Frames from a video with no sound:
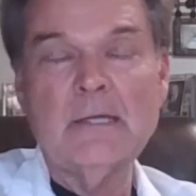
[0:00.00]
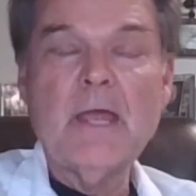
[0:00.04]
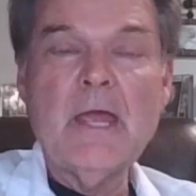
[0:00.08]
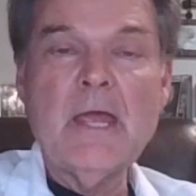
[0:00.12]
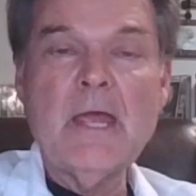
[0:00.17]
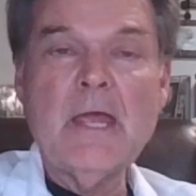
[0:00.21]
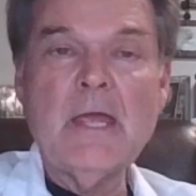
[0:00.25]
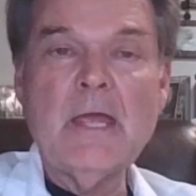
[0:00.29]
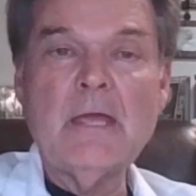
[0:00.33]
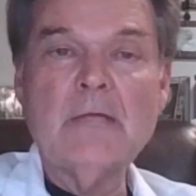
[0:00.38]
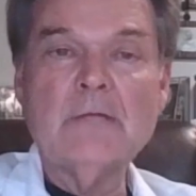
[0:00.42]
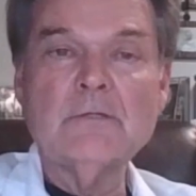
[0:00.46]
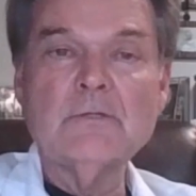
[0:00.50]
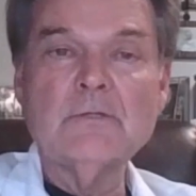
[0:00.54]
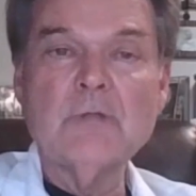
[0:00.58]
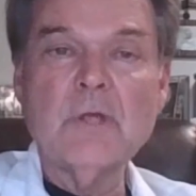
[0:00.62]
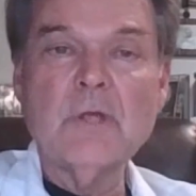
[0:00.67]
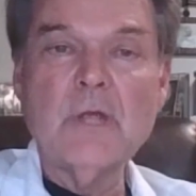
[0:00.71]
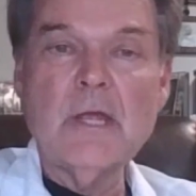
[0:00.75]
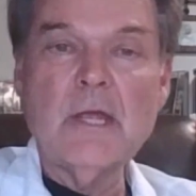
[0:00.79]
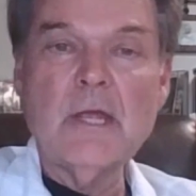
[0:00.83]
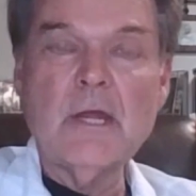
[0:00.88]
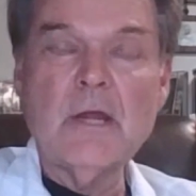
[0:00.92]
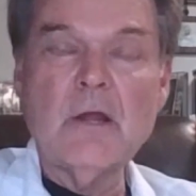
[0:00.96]
And
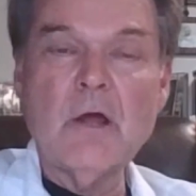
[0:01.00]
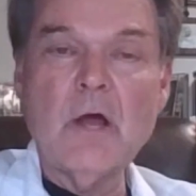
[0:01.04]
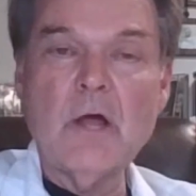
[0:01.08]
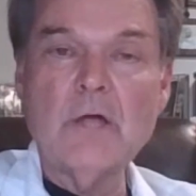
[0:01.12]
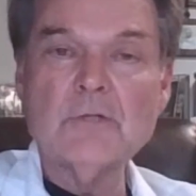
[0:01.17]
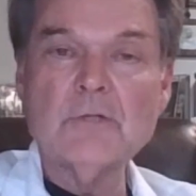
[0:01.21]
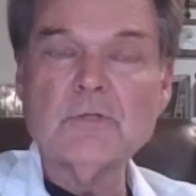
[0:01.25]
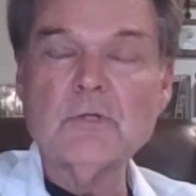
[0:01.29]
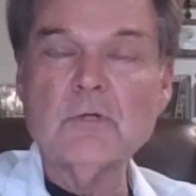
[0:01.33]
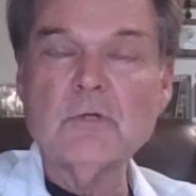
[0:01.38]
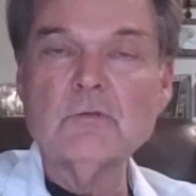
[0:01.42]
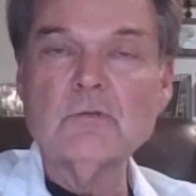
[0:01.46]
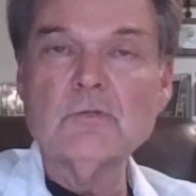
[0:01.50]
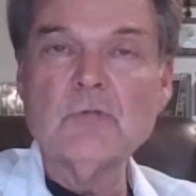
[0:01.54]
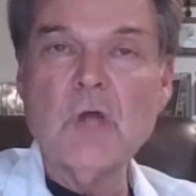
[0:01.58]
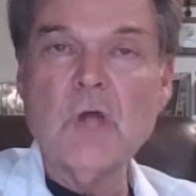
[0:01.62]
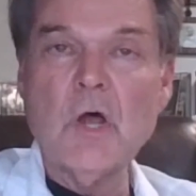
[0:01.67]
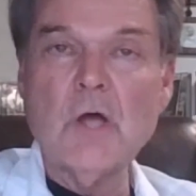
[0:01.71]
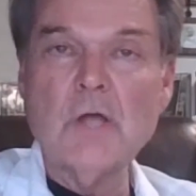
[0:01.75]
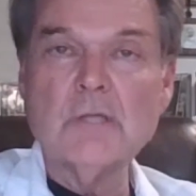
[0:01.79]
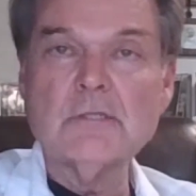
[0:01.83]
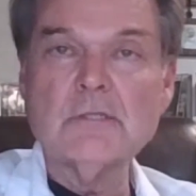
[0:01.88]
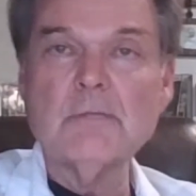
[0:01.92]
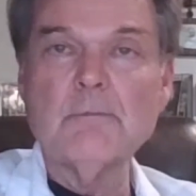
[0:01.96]
it also
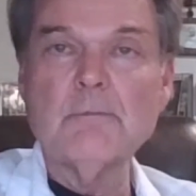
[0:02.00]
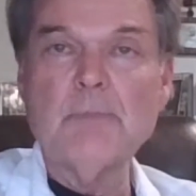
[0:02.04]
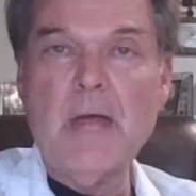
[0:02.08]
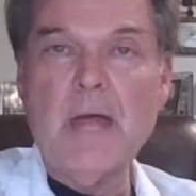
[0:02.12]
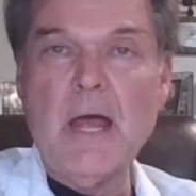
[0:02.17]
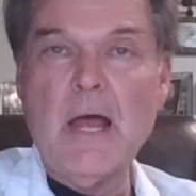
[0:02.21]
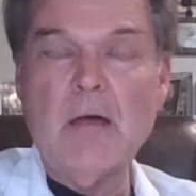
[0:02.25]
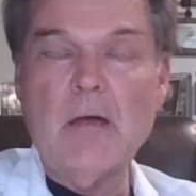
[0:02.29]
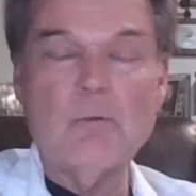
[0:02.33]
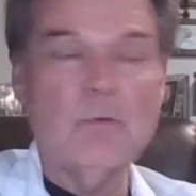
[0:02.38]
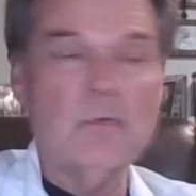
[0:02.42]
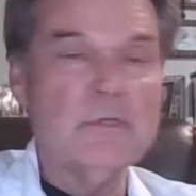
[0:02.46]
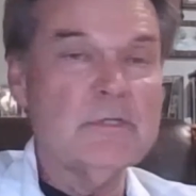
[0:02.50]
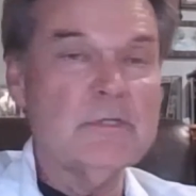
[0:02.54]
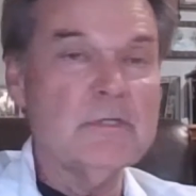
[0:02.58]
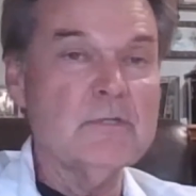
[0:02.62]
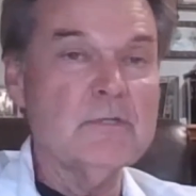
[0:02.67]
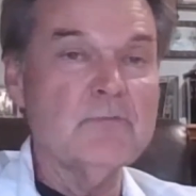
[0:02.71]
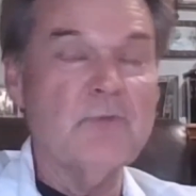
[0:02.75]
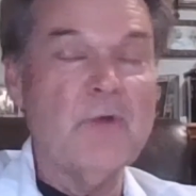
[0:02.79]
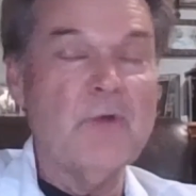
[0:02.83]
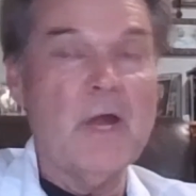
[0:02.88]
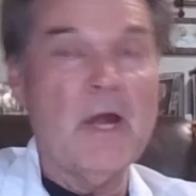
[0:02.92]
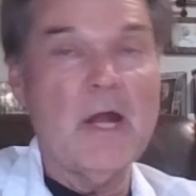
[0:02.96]
talked about, which is
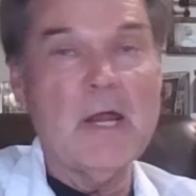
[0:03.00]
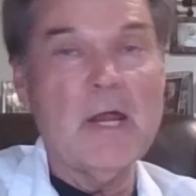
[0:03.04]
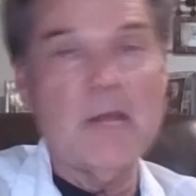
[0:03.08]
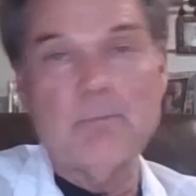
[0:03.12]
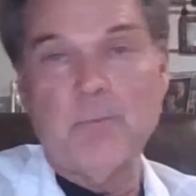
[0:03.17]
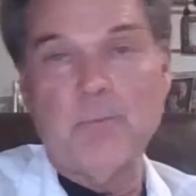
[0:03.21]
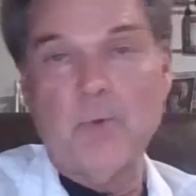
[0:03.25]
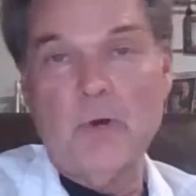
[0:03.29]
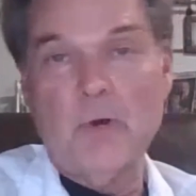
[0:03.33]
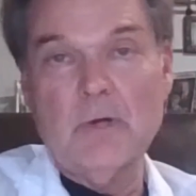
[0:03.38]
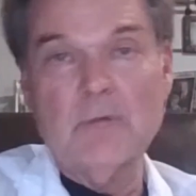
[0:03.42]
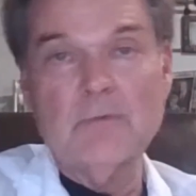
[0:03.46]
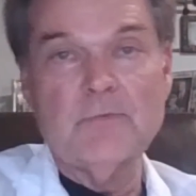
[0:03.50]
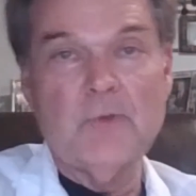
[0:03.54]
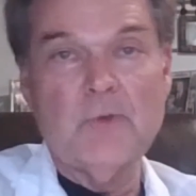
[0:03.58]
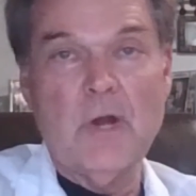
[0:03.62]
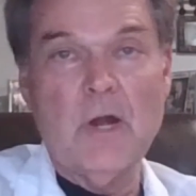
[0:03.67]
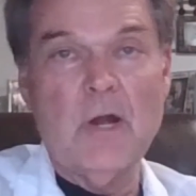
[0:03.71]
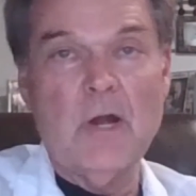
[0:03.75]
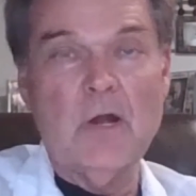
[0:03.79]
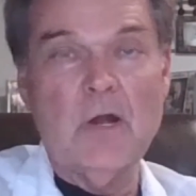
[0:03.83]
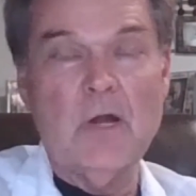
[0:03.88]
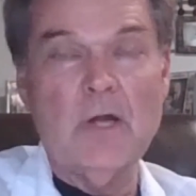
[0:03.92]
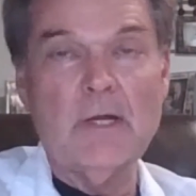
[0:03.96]
very important for
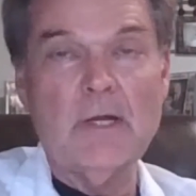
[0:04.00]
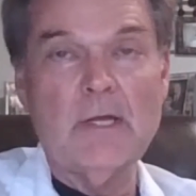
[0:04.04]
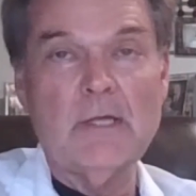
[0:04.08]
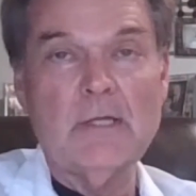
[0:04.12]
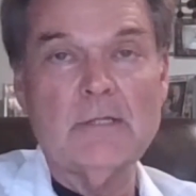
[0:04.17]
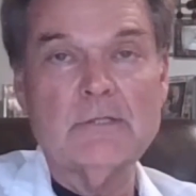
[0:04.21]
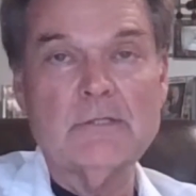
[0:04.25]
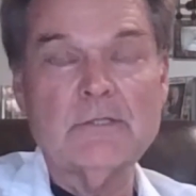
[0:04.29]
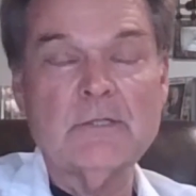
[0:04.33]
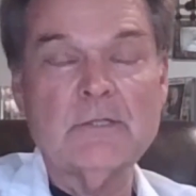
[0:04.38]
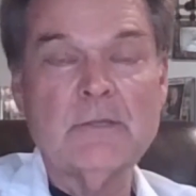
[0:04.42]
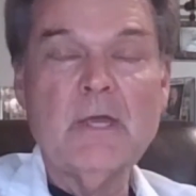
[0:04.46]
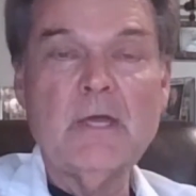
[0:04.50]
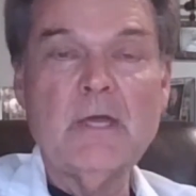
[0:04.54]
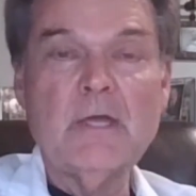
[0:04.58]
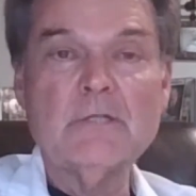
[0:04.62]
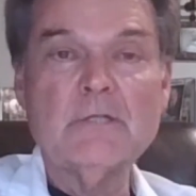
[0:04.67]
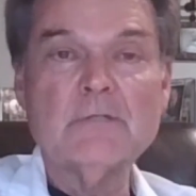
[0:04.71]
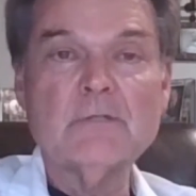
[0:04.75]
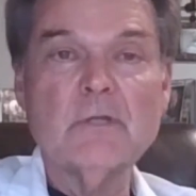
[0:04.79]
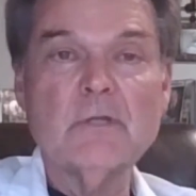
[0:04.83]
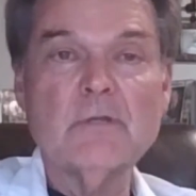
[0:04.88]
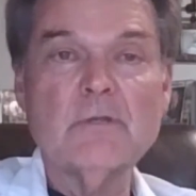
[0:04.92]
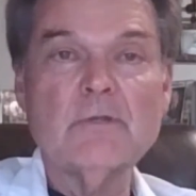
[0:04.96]
our audience, is